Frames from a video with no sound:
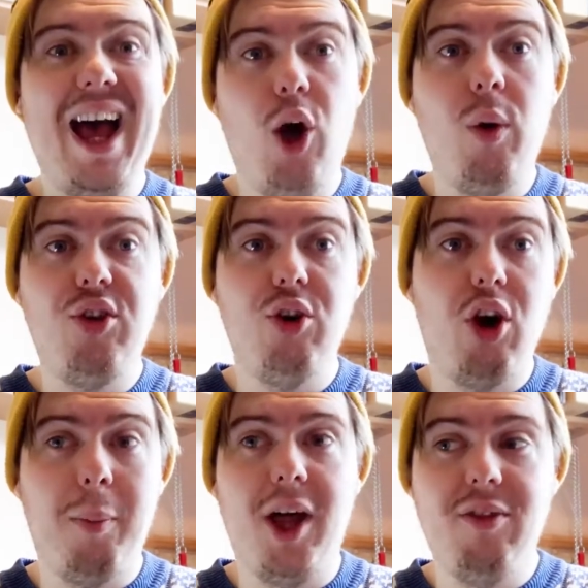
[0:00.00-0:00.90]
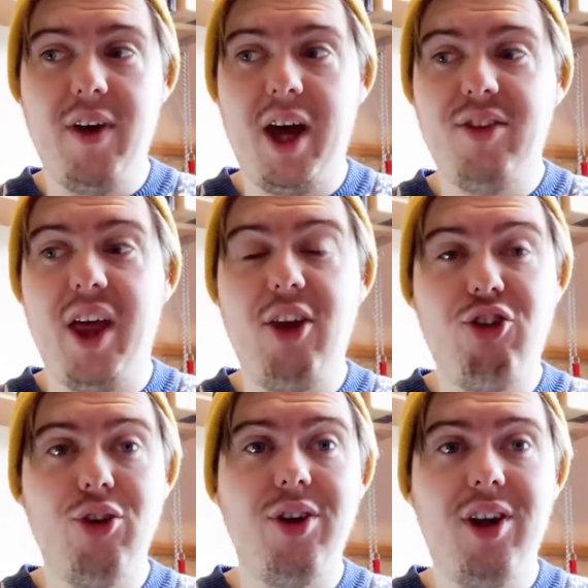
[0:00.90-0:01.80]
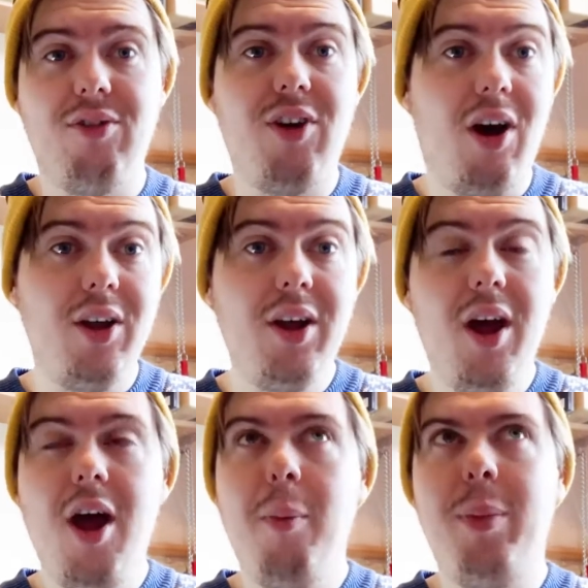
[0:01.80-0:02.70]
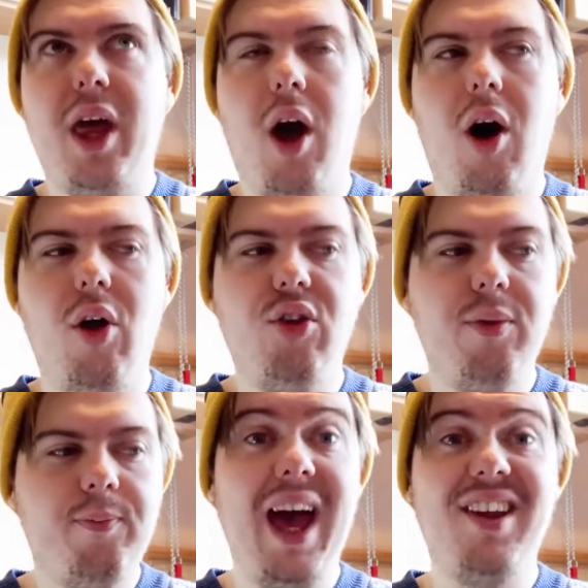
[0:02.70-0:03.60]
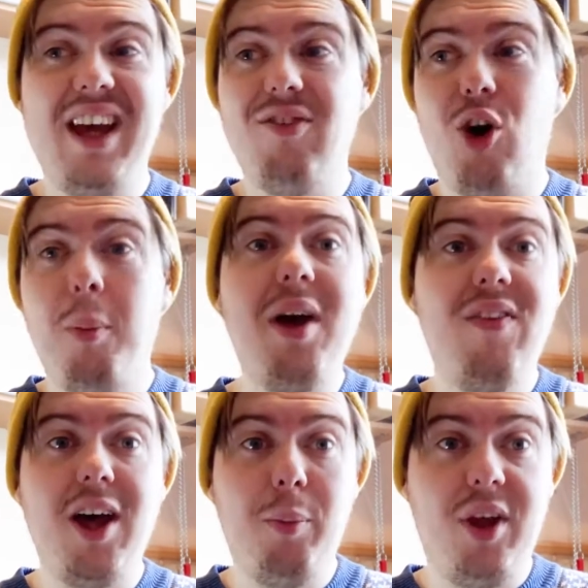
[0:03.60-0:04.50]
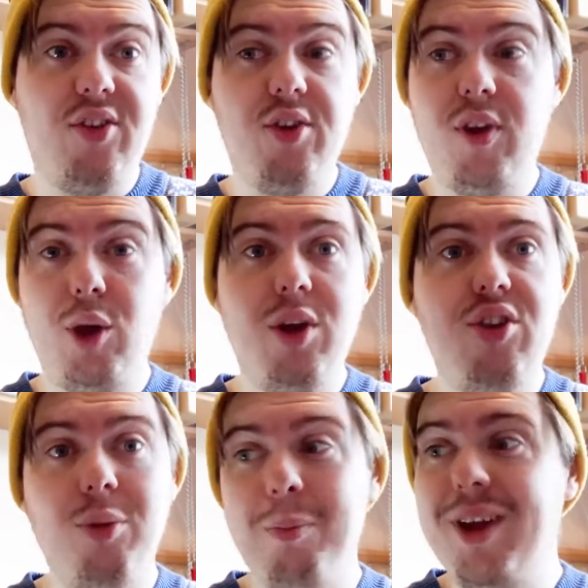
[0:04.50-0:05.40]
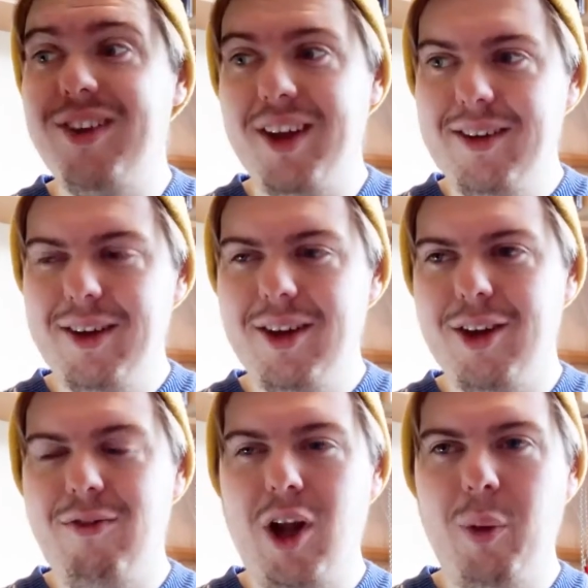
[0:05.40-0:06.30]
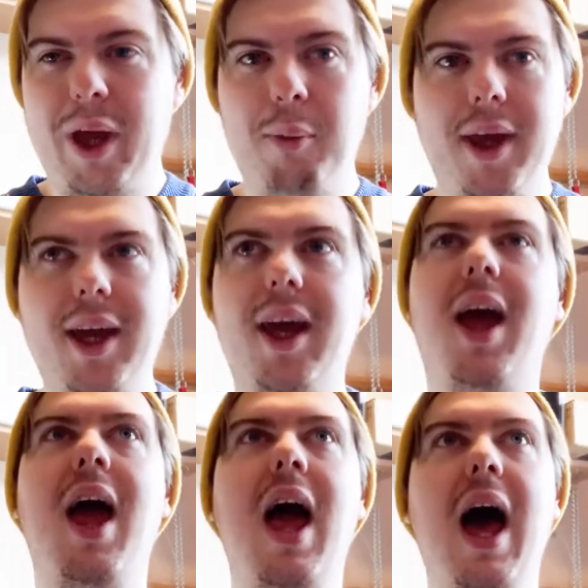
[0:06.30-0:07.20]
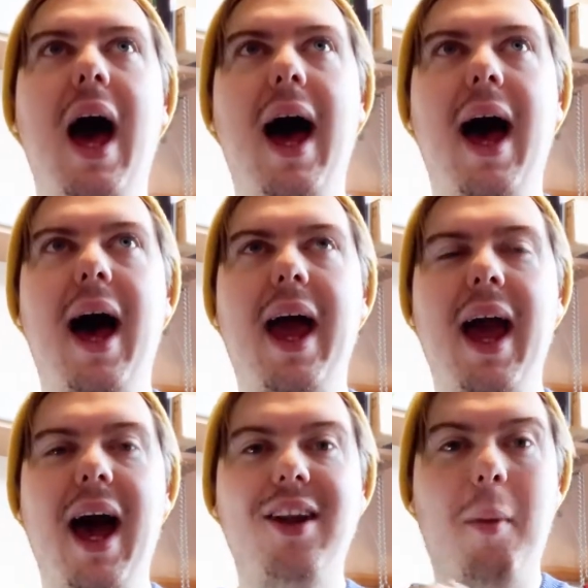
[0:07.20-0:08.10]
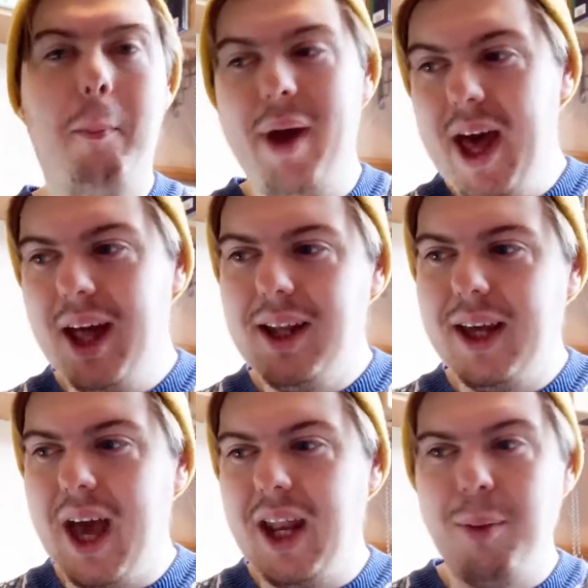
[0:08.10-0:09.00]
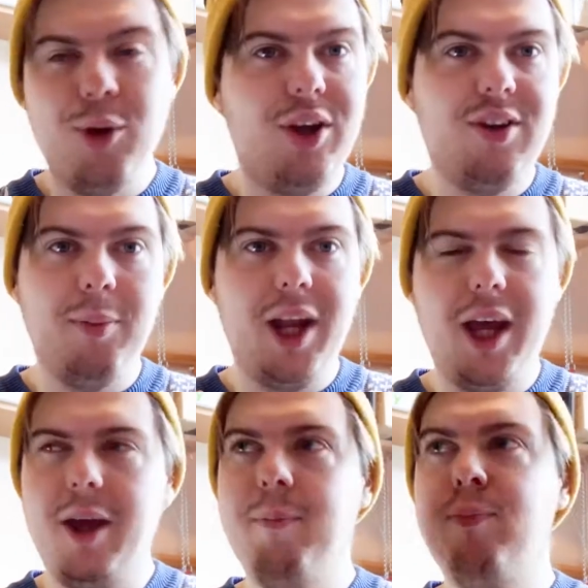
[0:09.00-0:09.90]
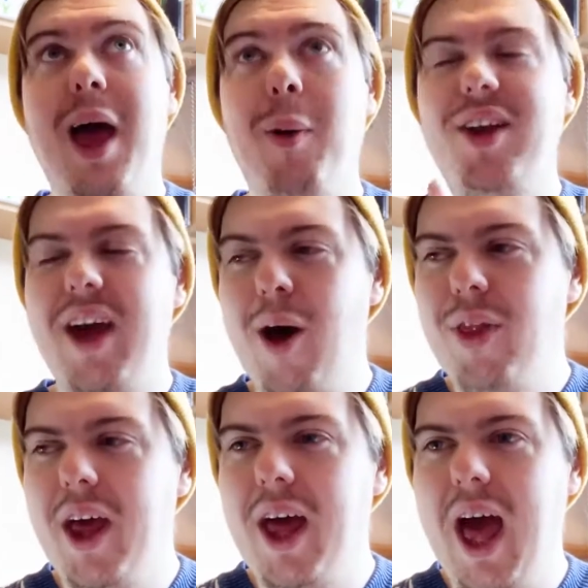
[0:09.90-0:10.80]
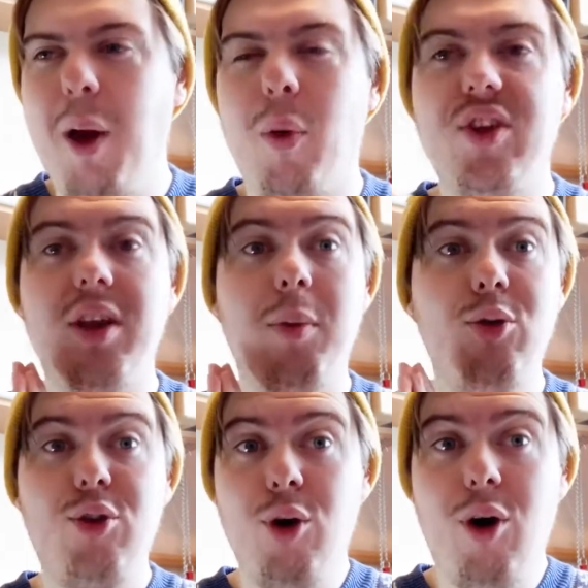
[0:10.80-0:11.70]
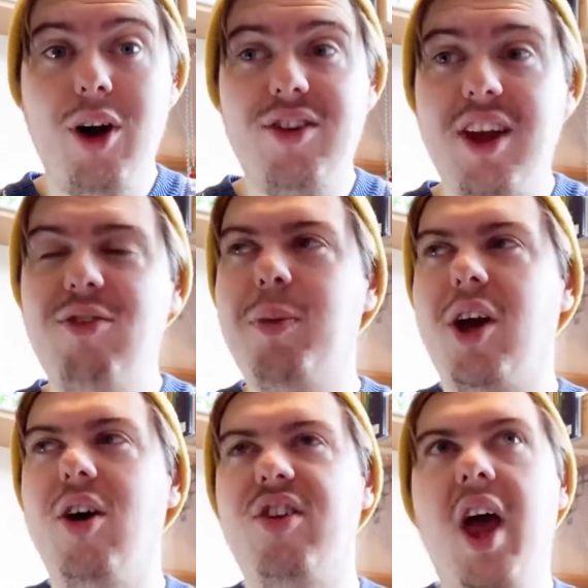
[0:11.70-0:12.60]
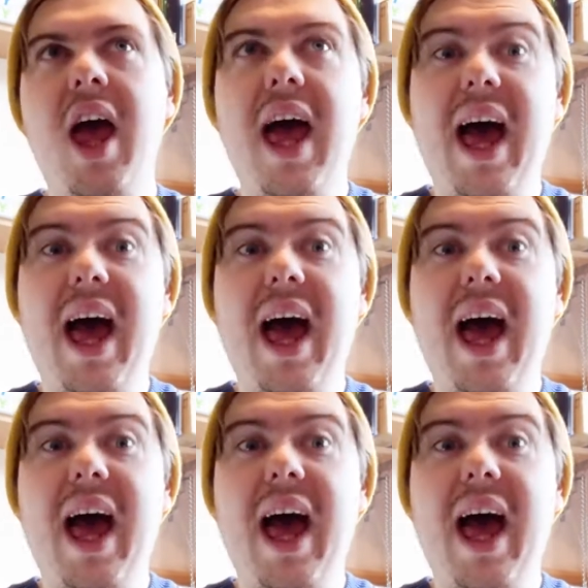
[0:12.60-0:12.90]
I always talk about the fact that I shouldn't have gone because I had to have all my final pieces for uni submitted the following week. I had barely any money to my name. I went down there. I wasn't the most talkative because,